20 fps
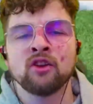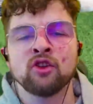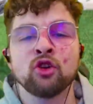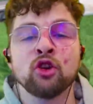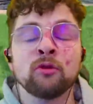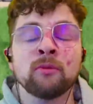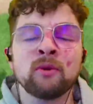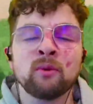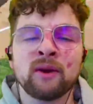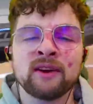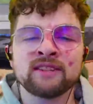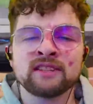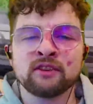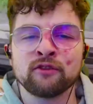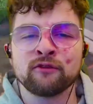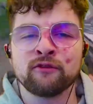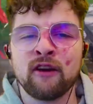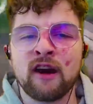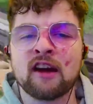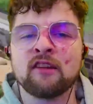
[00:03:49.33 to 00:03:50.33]
You're going to be wasting
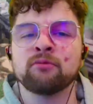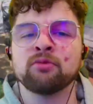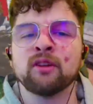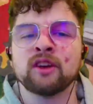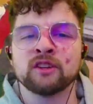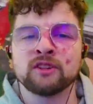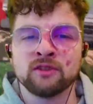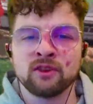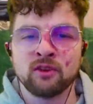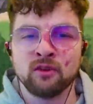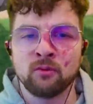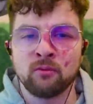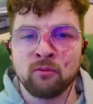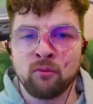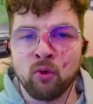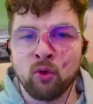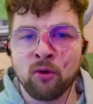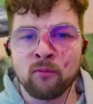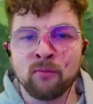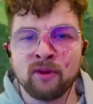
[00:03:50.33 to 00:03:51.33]
5+
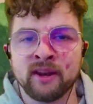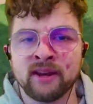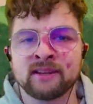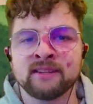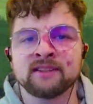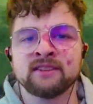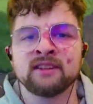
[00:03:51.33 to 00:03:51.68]
more minutes